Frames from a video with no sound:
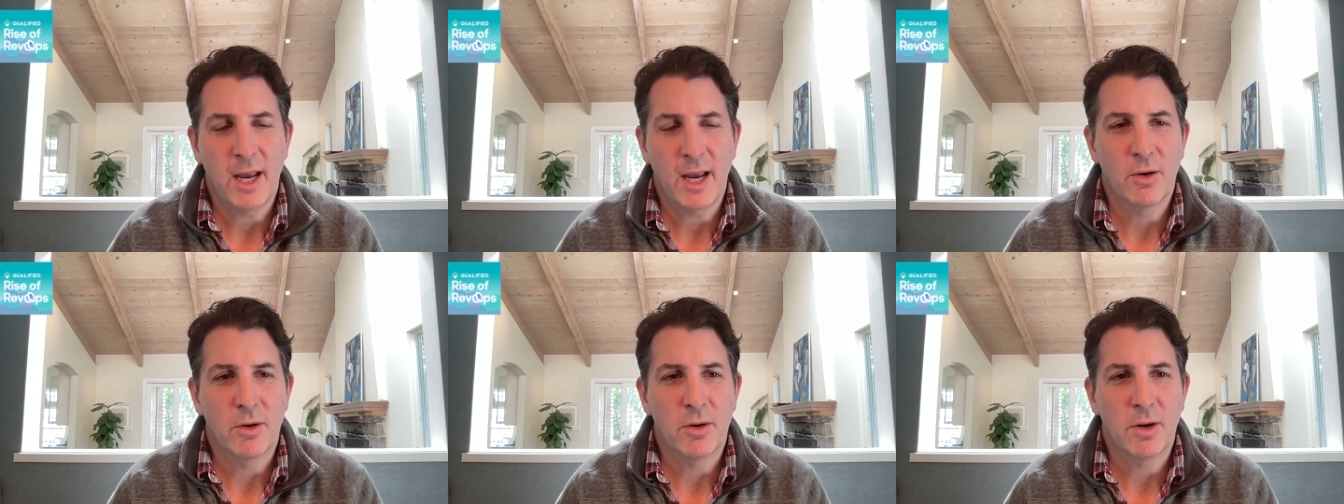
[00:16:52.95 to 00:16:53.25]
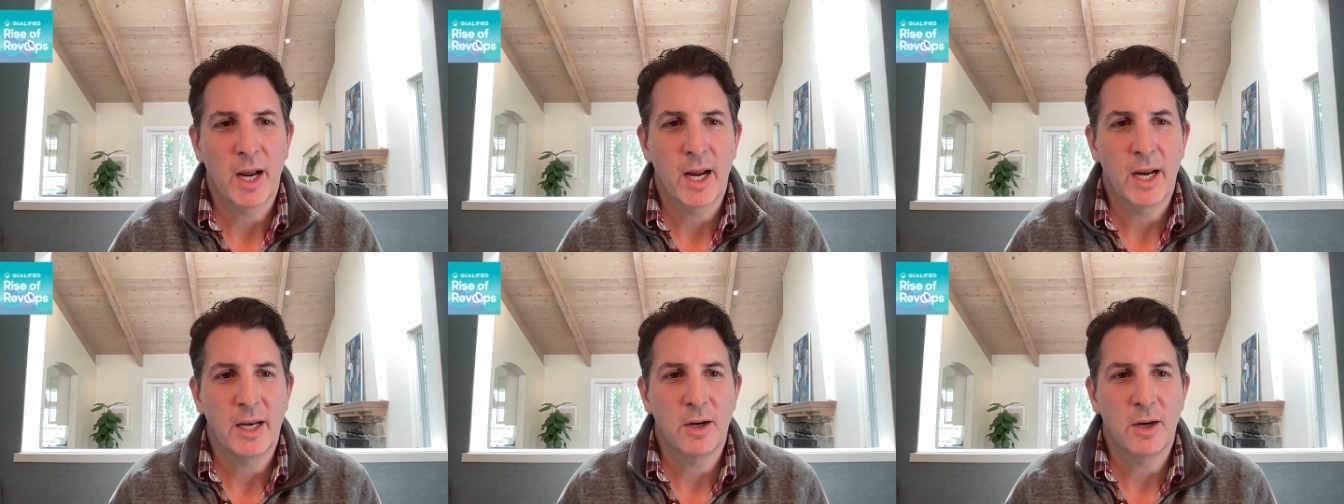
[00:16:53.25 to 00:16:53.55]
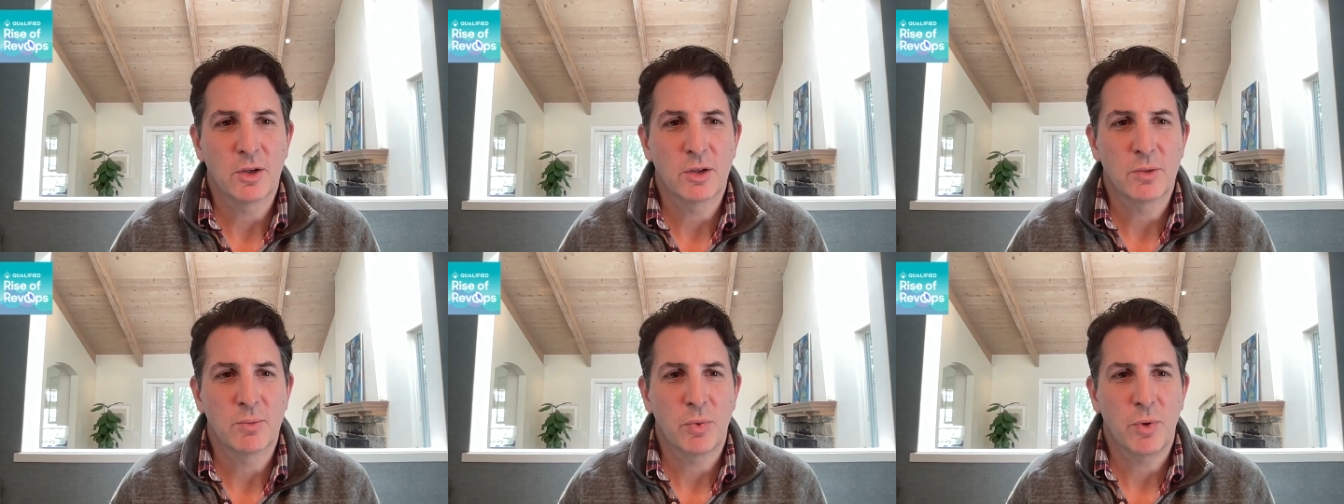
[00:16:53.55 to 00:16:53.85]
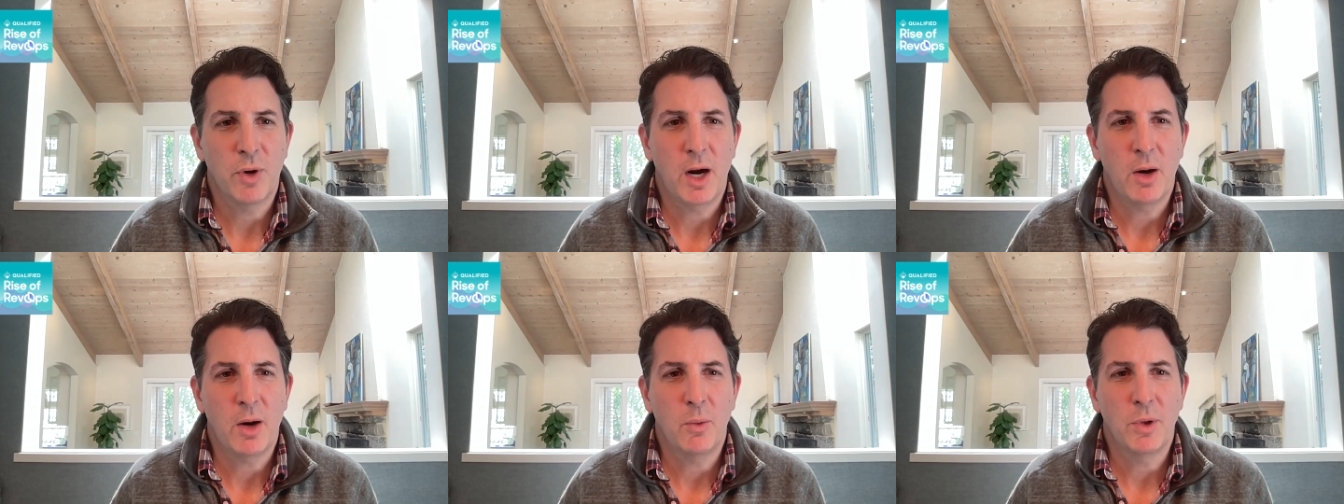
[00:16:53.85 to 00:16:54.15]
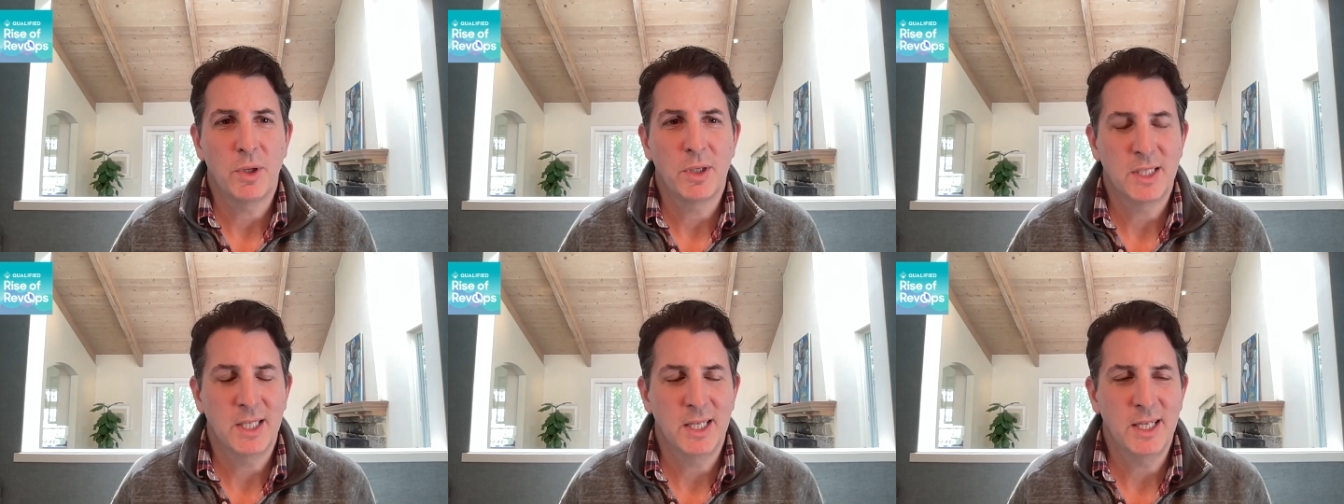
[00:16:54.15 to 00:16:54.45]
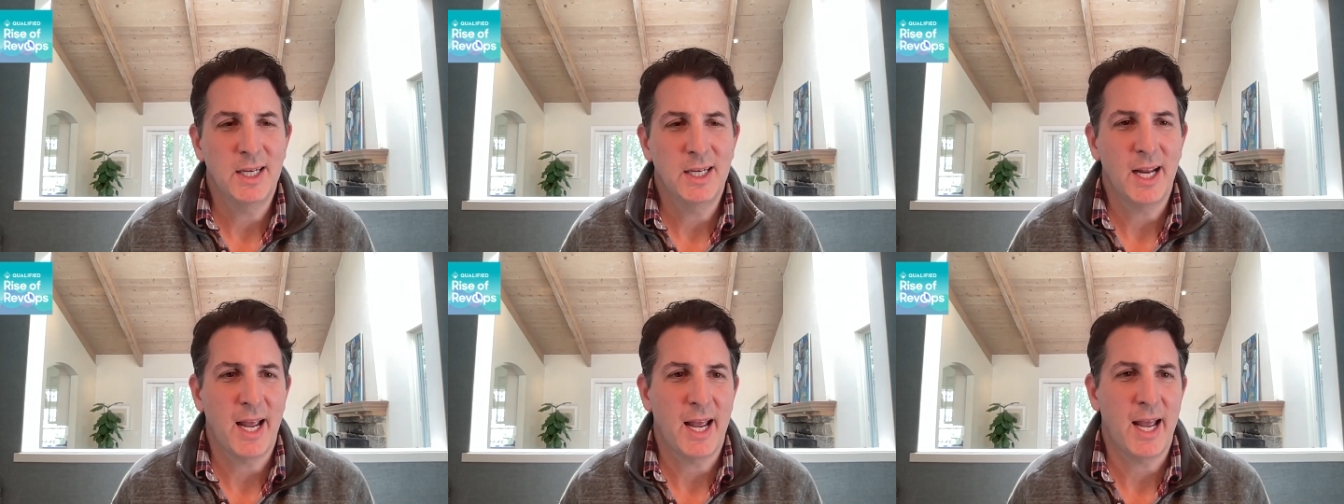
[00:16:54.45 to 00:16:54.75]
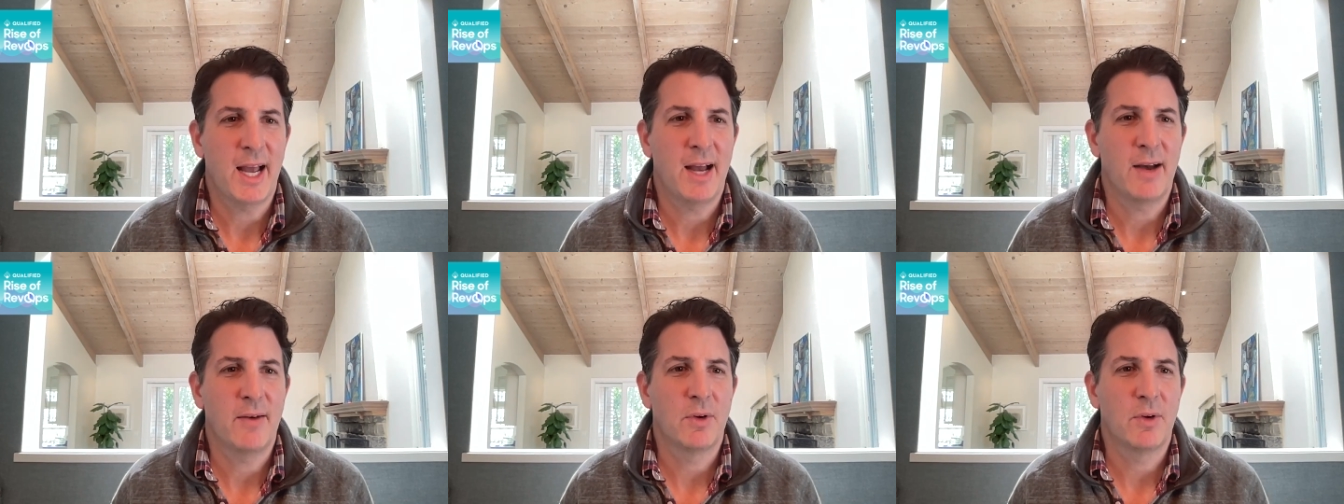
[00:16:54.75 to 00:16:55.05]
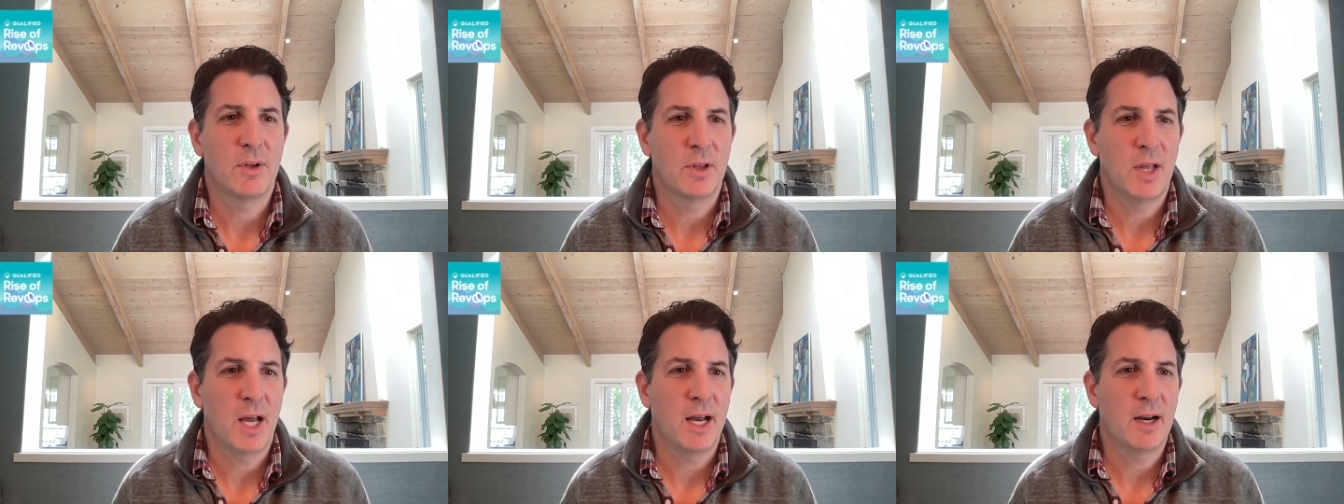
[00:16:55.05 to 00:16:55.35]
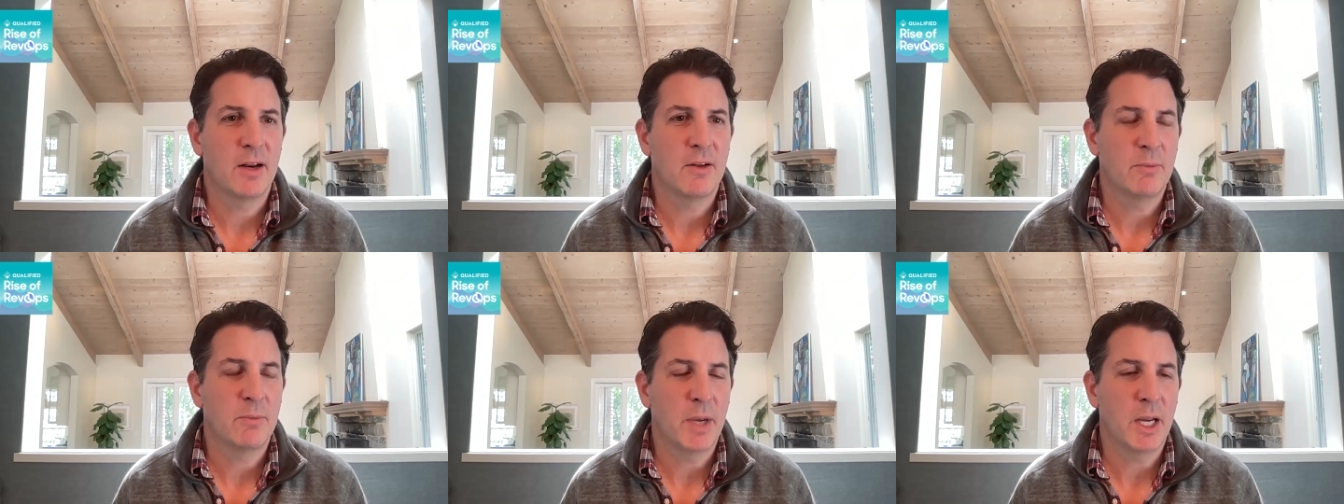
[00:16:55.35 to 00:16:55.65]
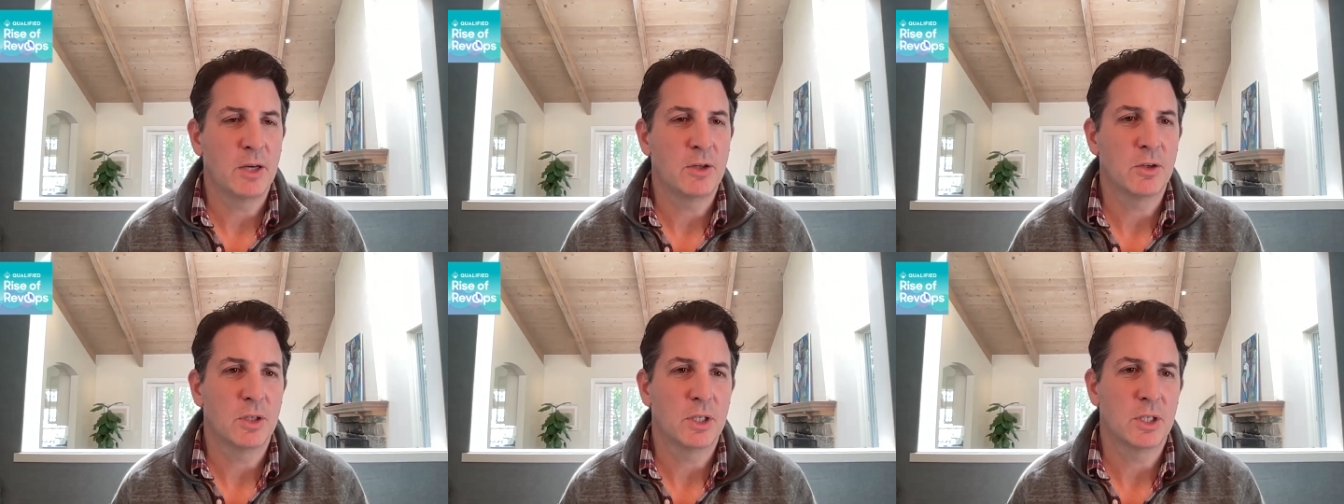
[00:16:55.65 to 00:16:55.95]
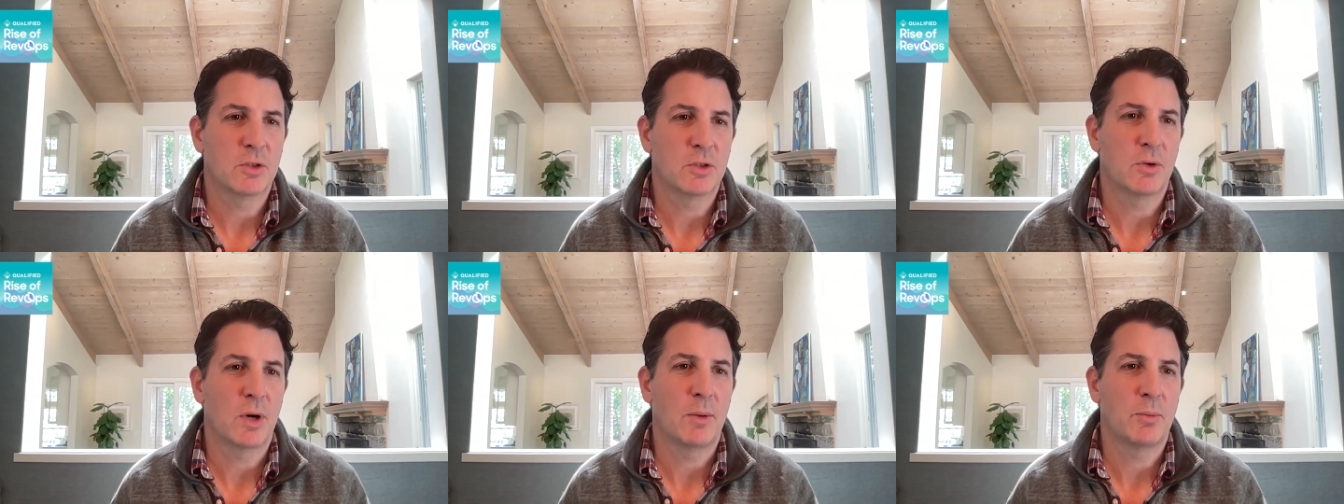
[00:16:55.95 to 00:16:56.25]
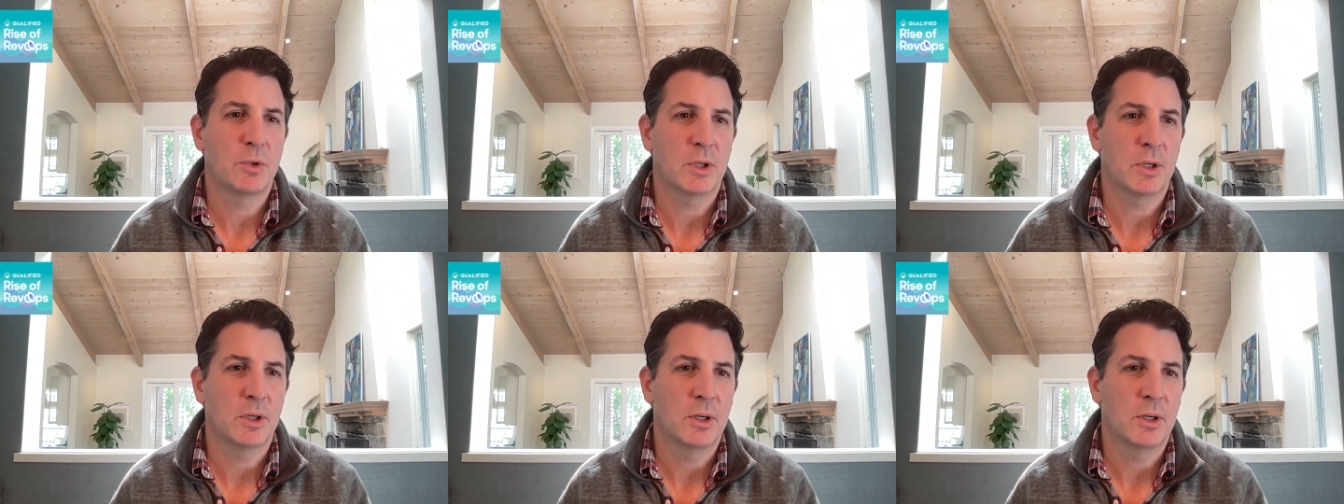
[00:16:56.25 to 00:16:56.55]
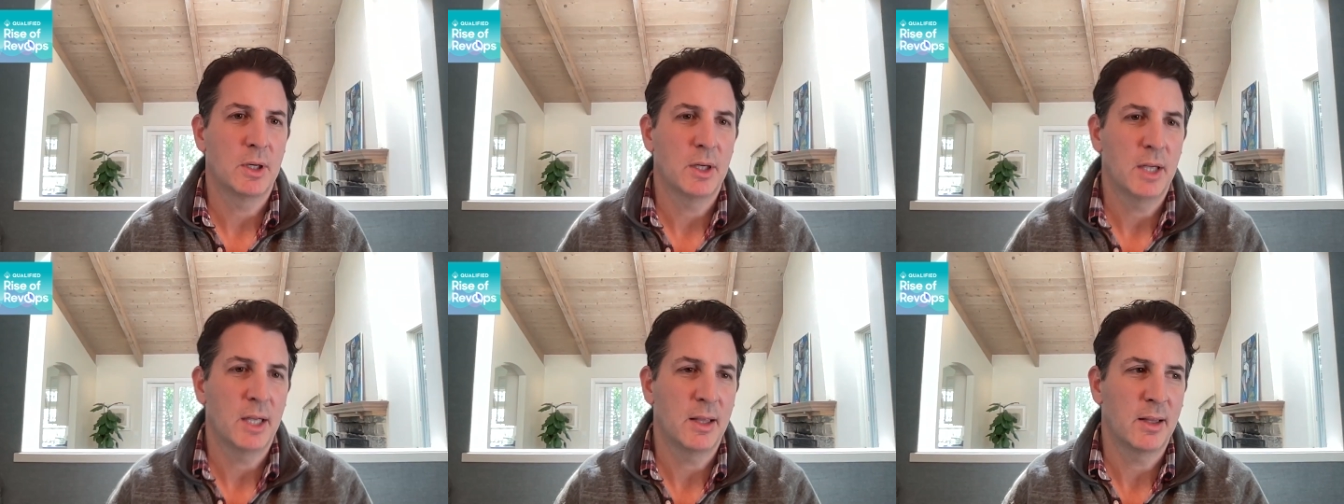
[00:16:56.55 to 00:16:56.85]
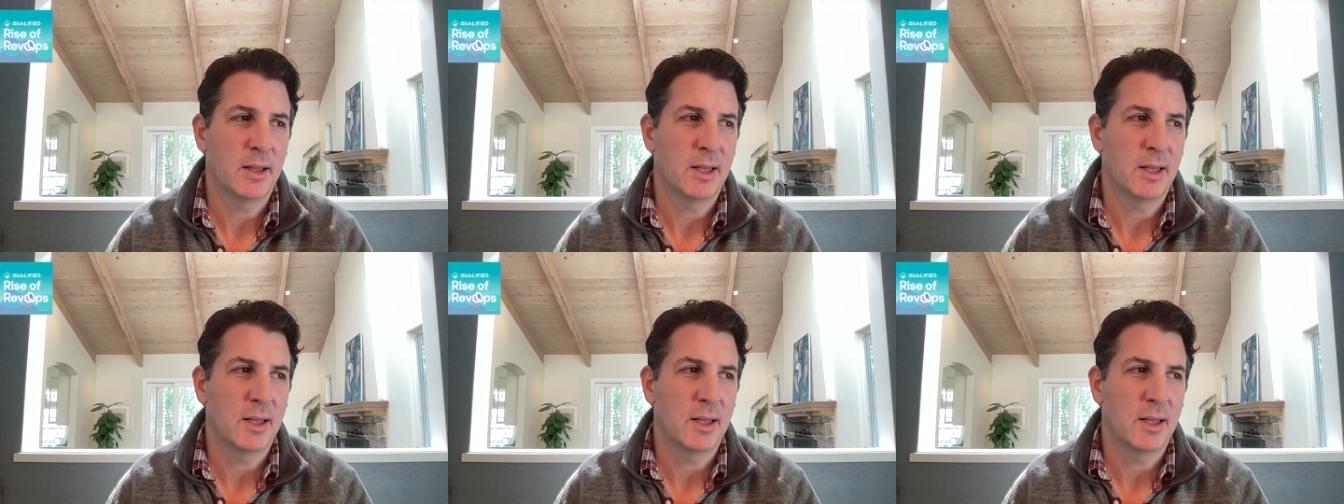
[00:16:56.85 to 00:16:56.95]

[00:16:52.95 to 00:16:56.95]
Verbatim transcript: eight or nine years prior we didn't have a lot of major disruption in,